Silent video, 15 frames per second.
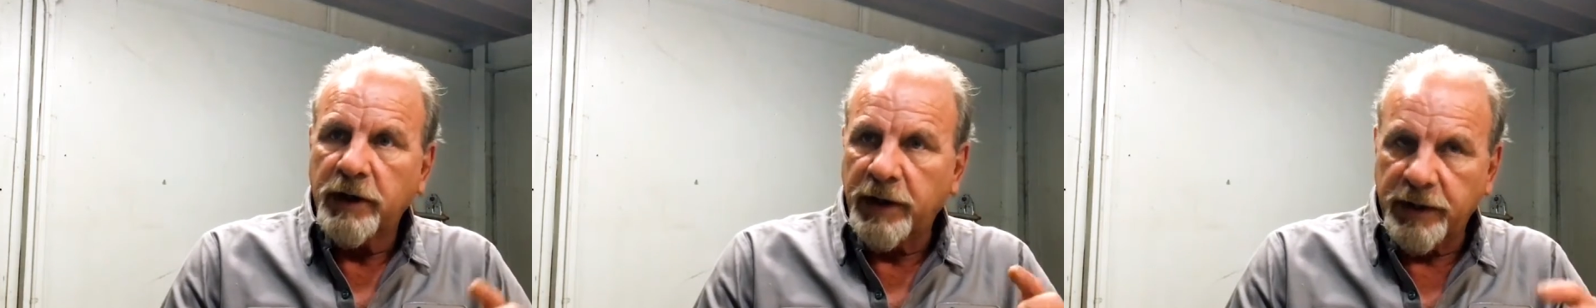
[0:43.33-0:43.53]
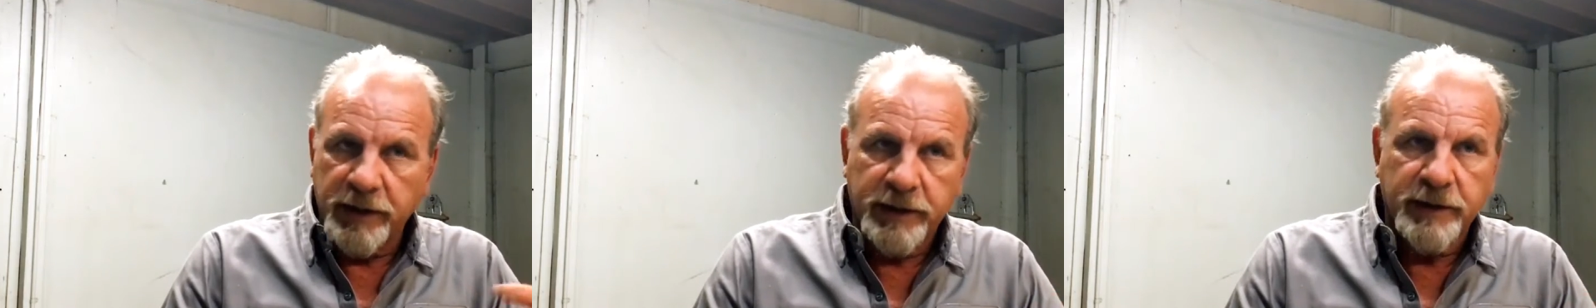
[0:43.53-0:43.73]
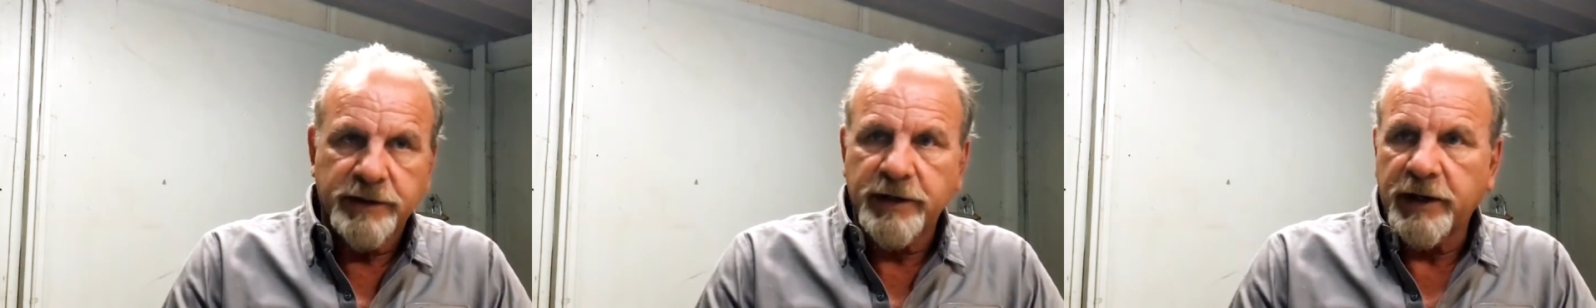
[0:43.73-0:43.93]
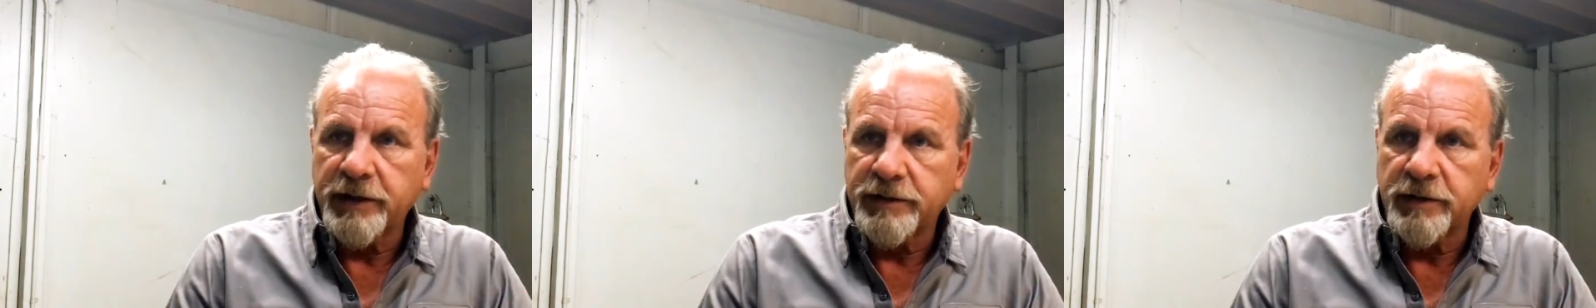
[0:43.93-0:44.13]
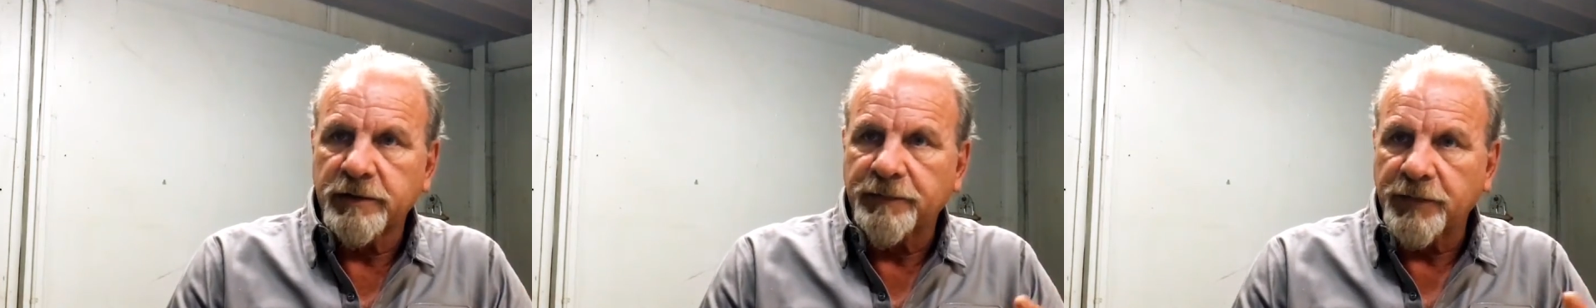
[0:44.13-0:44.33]
and they can take
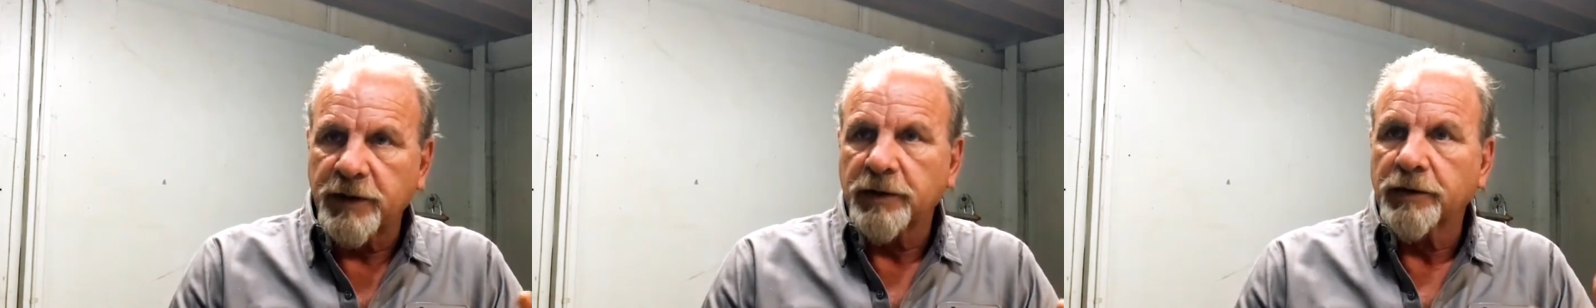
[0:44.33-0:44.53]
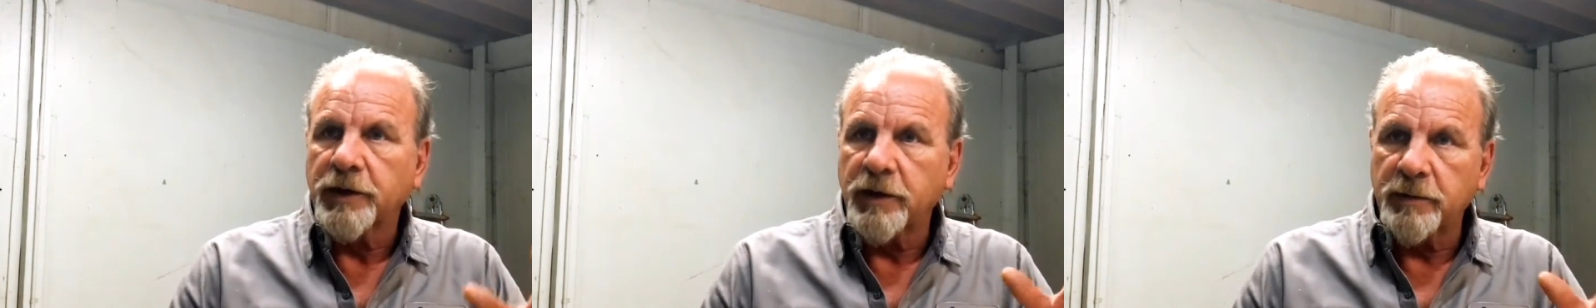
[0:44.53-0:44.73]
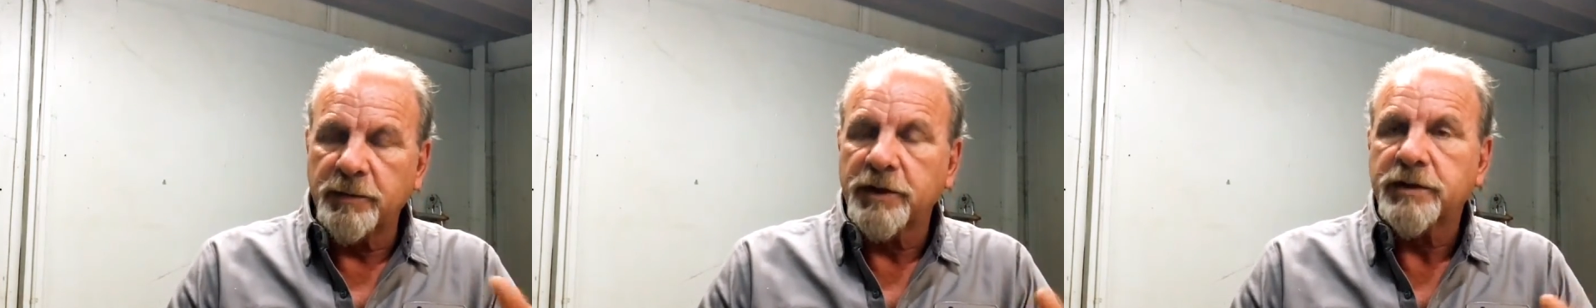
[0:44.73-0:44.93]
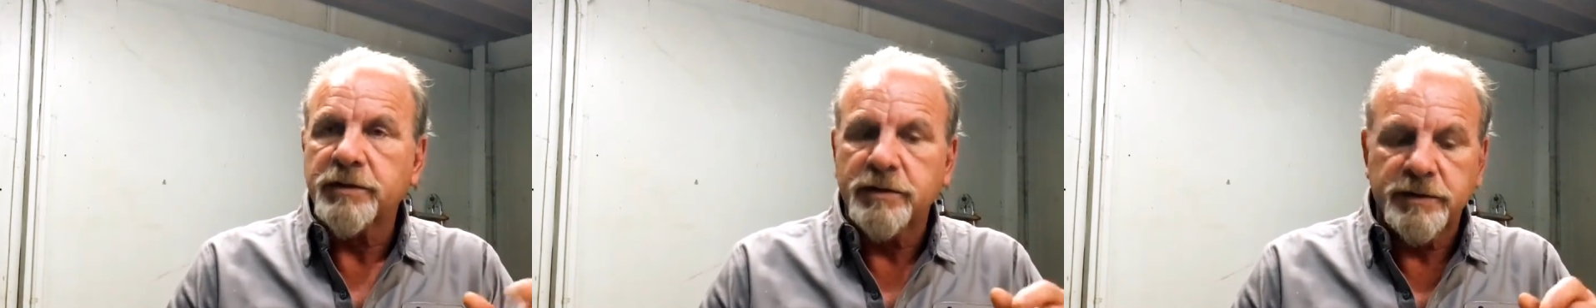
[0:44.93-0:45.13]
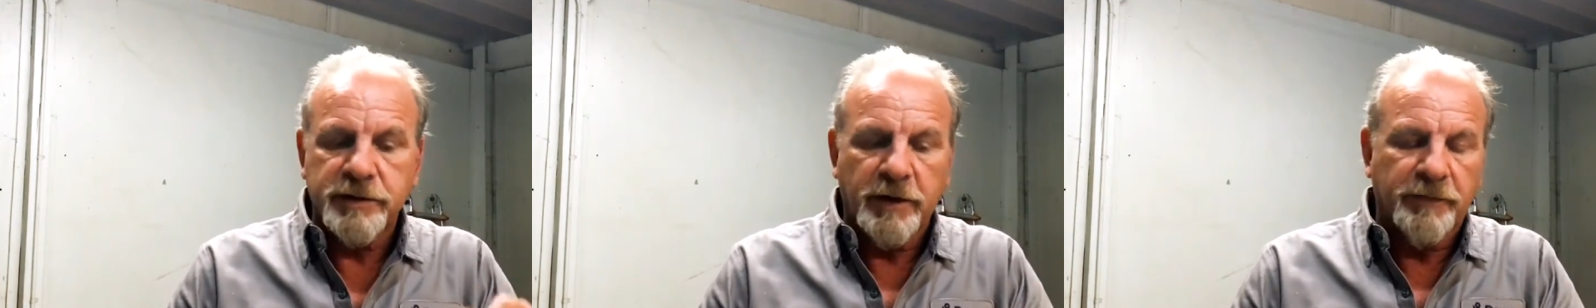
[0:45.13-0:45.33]
it to the field and it'd be
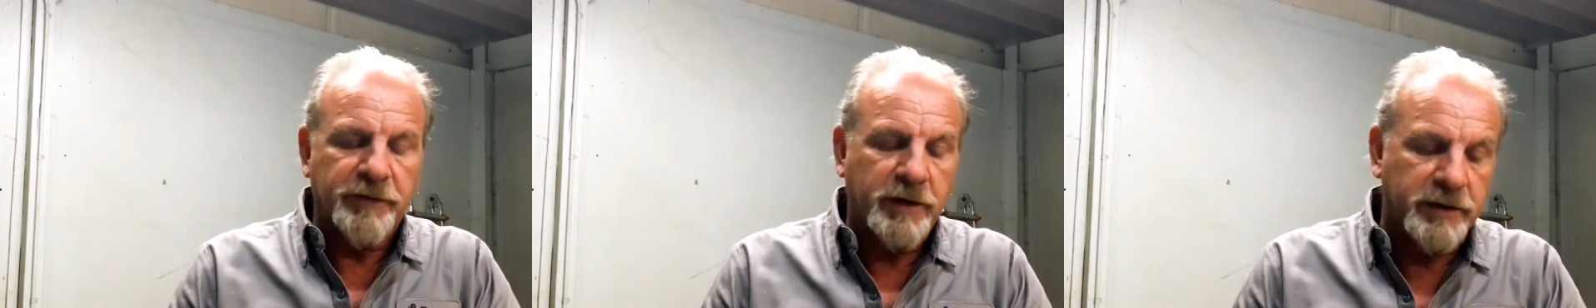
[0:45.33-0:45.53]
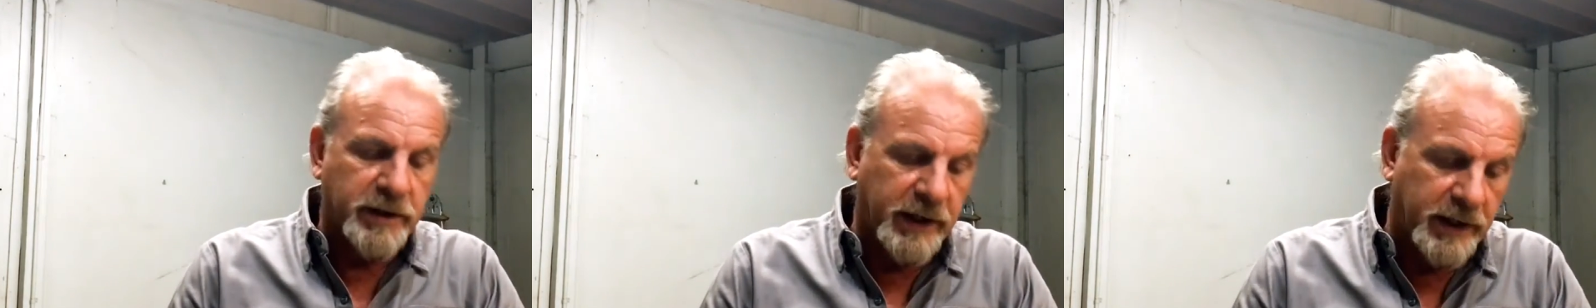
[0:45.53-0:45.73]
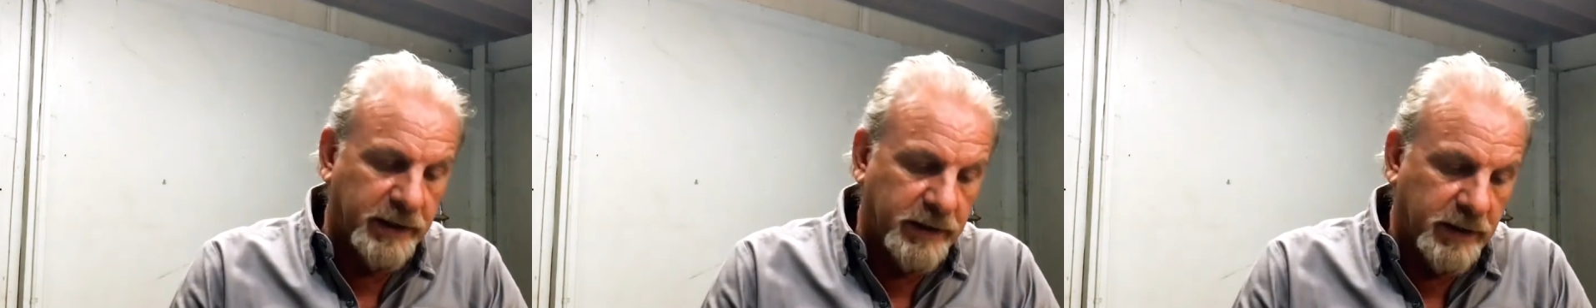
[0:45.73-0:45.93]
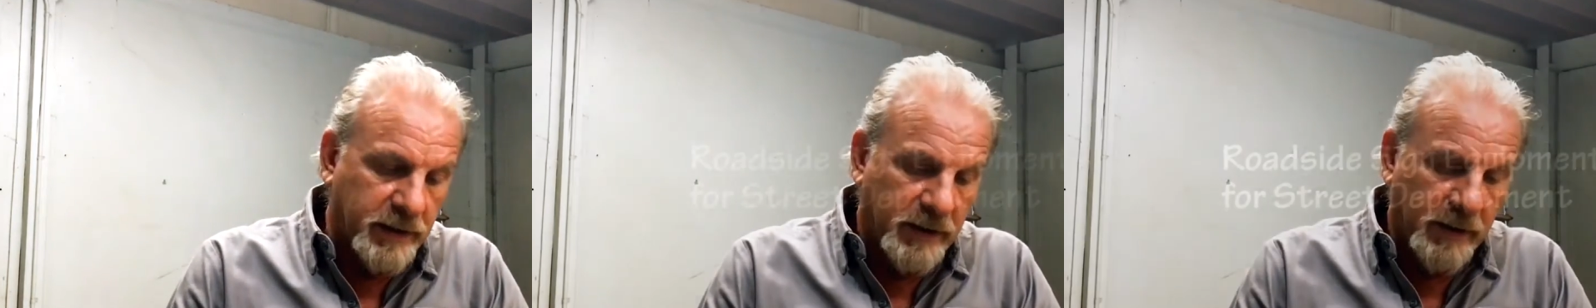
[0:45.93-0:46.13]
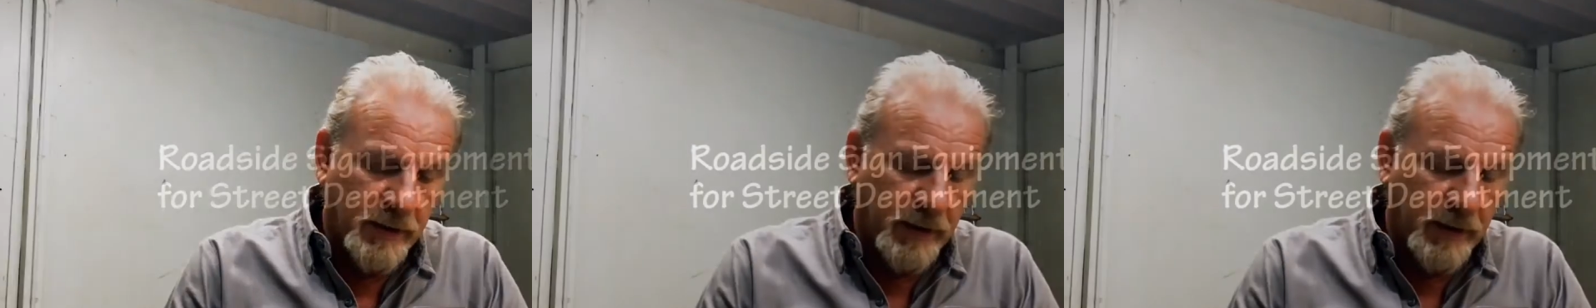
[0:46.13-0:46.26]
self-contained.